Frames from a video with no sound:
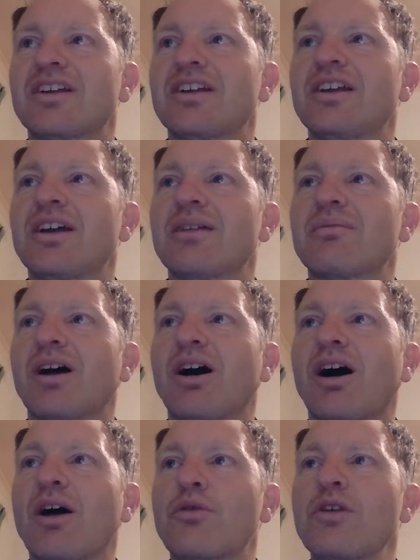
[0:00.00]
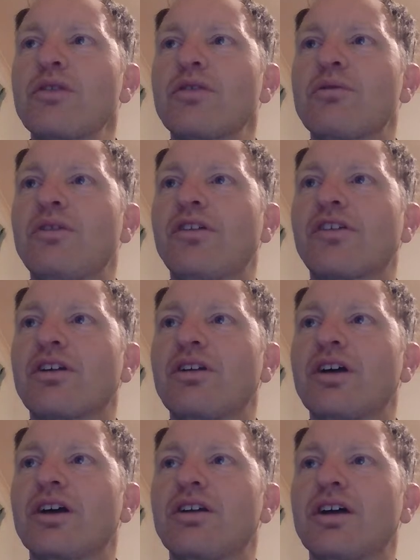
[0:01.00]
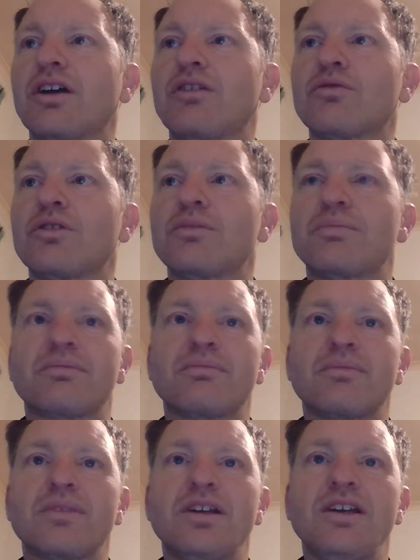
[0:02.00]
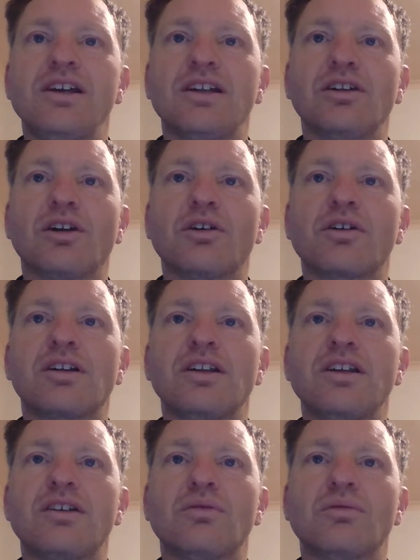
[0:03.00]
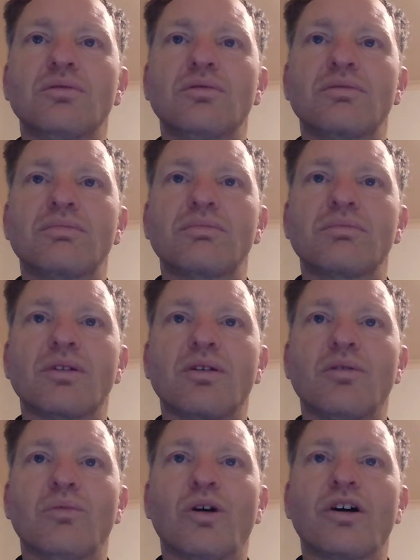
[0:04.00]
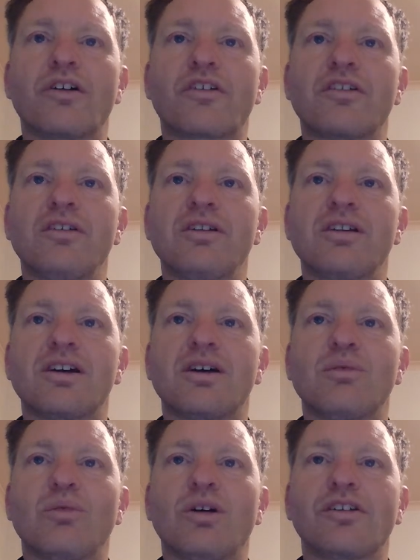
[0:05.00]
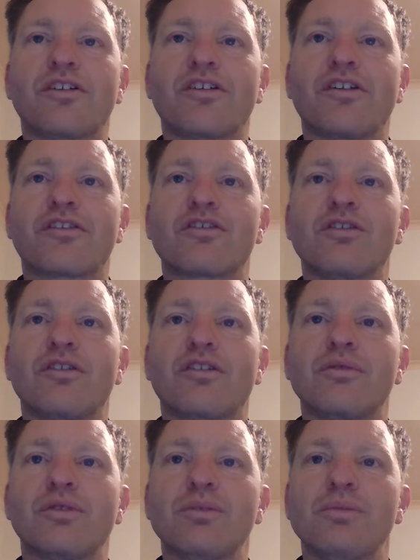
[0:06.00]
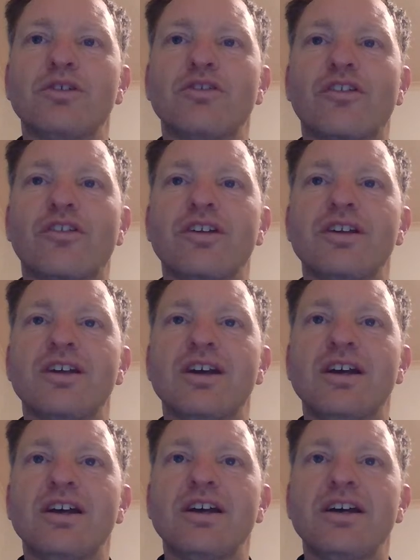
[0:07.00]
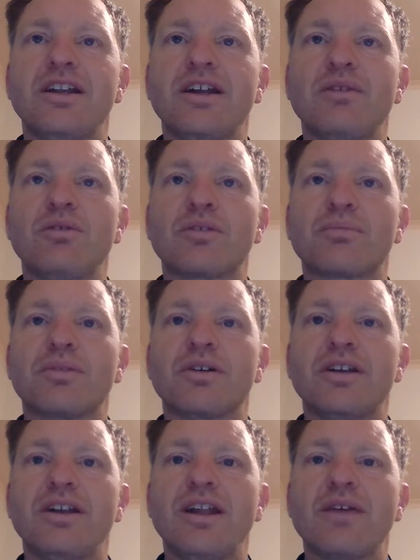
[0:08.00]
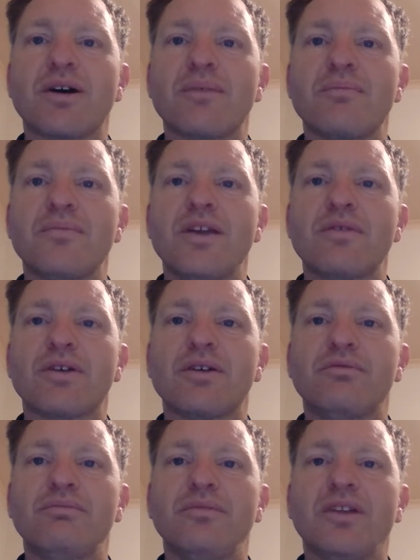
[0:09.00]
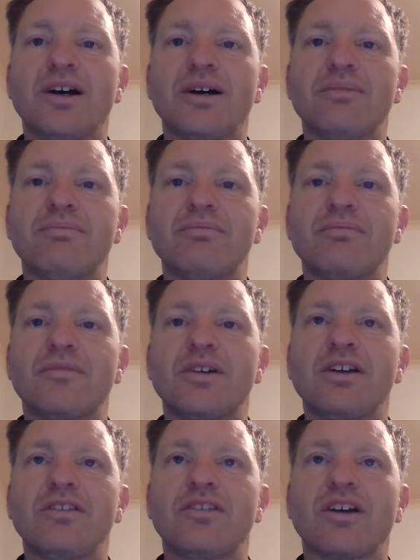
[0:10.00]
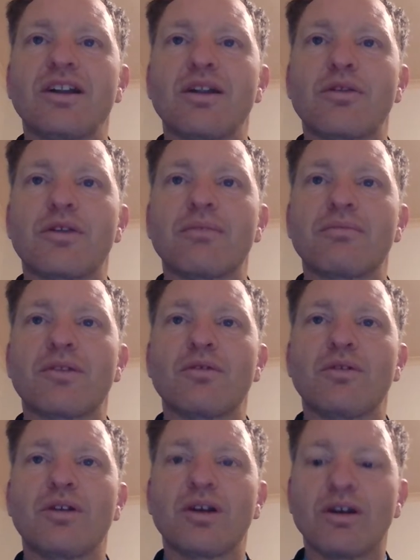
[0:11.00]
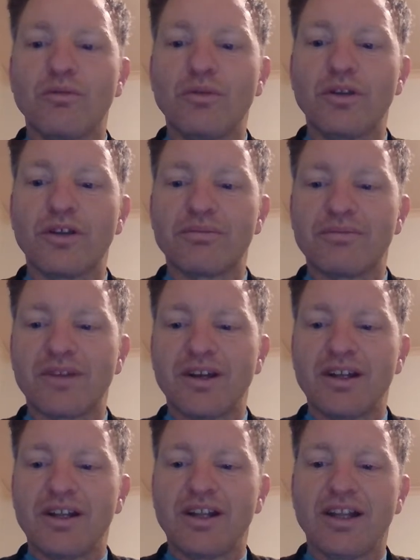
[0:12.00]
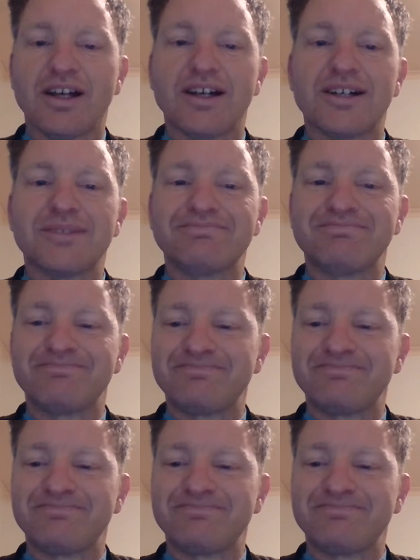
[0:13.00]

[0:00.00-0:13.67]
Yeah, I think there is a group here locally called WISEN, Wireless Institute Civil Emergency Network, but never have done anything with it. And